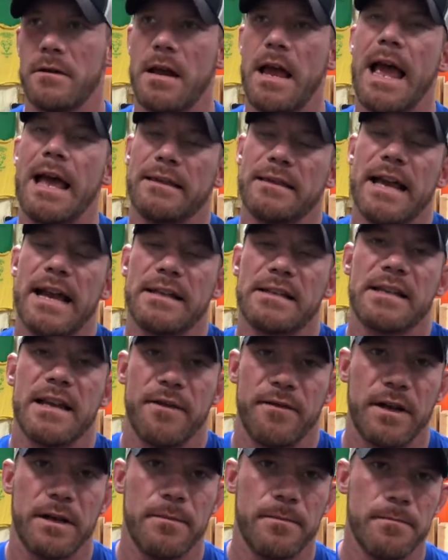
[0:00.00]
at
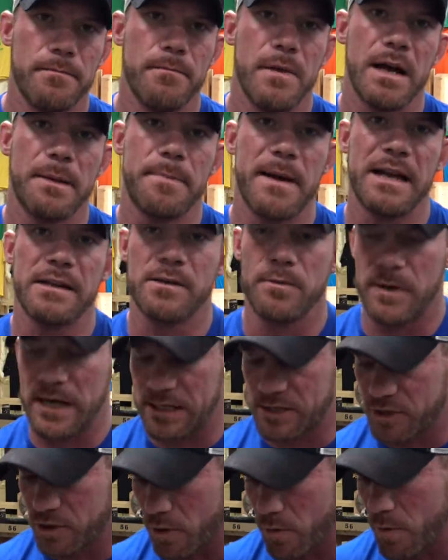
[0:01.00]
Thanksgiving. Mike passed
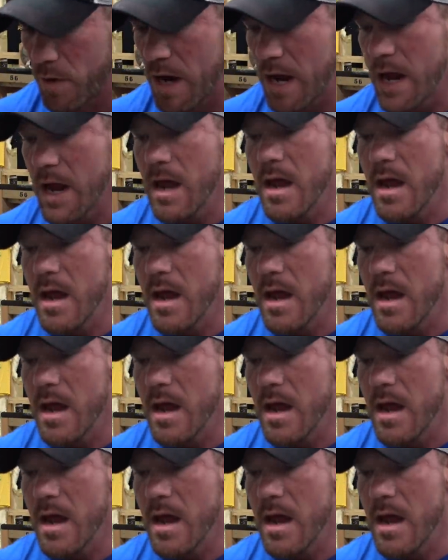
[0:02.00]
away. So